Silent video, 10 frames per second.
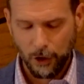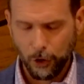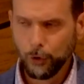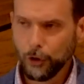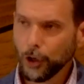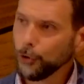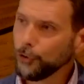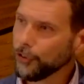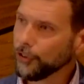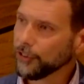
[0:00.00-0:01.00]
Who
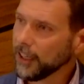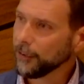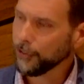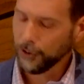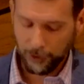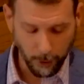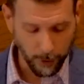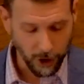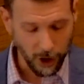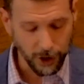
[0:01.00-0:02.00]
knows the stuff that's
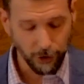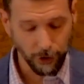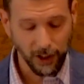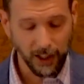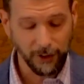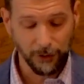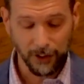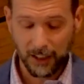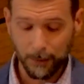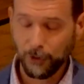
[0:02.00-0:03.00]
going on in your life
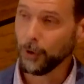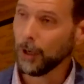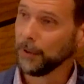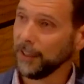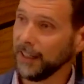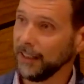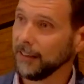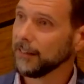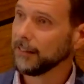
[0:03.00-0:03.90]
that keeps you up at night?